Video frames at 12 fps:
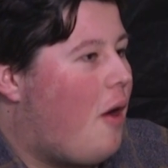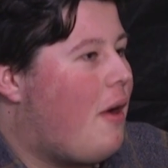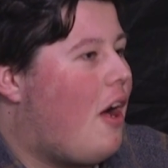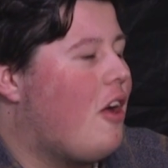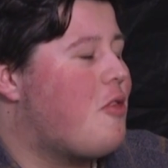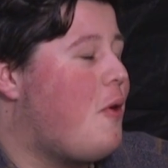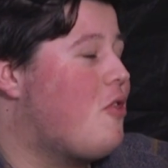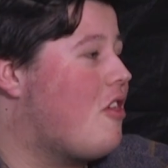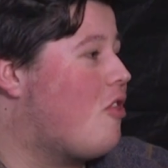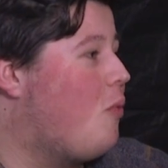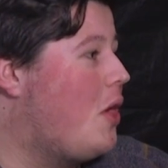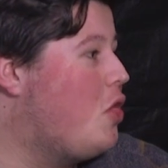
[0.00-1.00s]
I
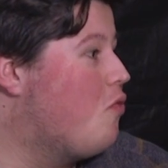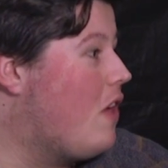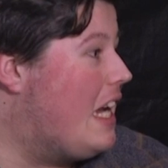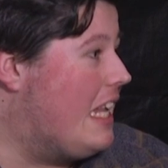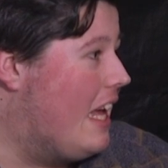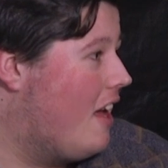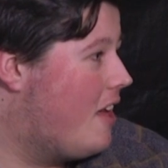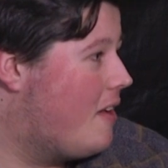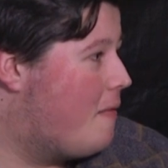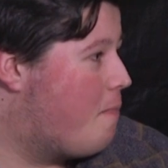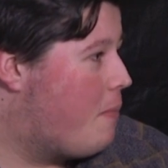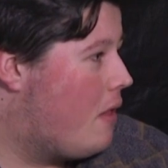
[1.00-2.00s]
suppose it's the way you read it.
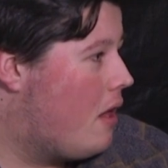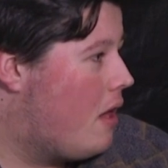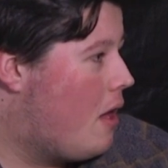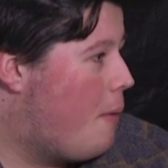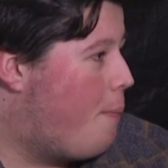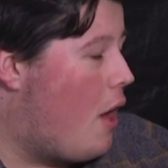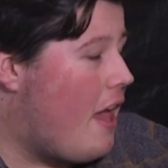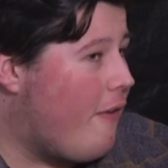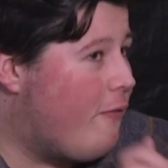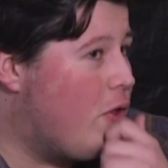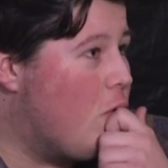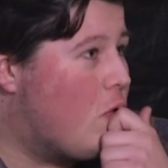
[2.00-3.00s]
But
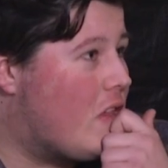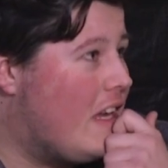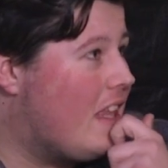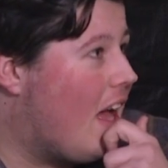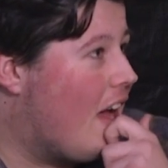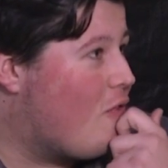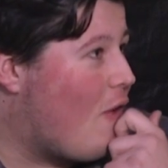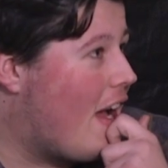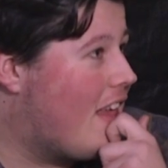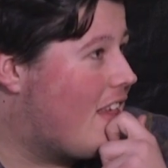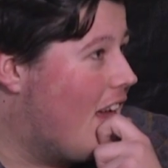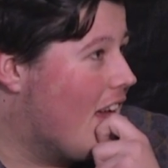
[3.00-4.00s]
if you see that as
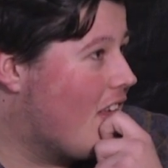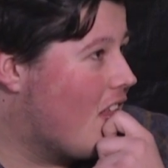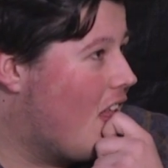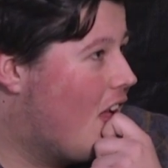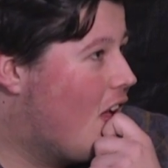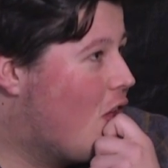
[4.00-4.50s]
racist,